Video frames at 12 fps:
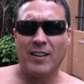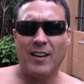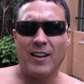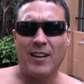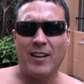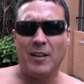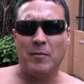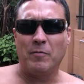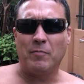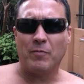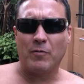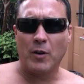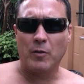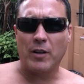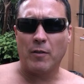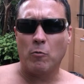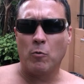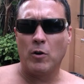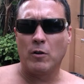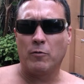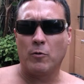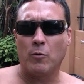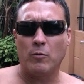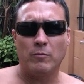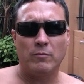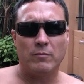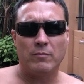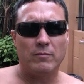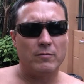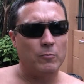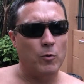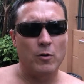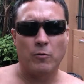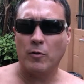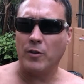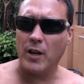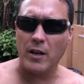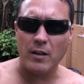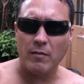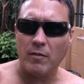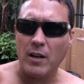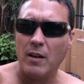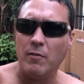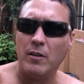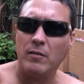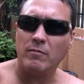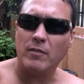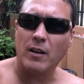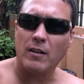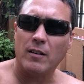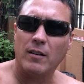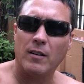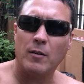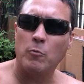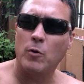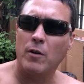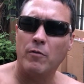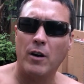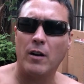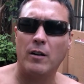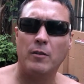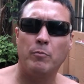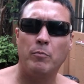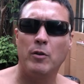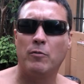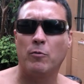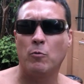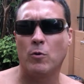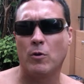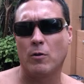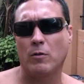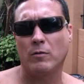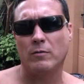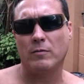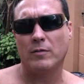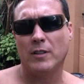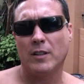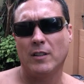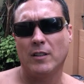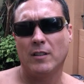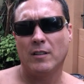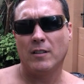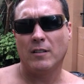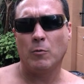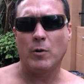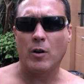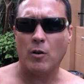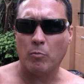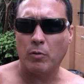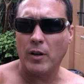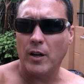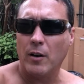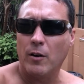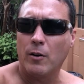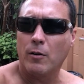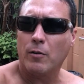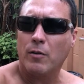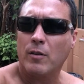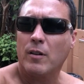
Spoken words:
And folks, have a wonderful, wonderful day, evening, wherever you're at in this beautiful world that we call planet Earth.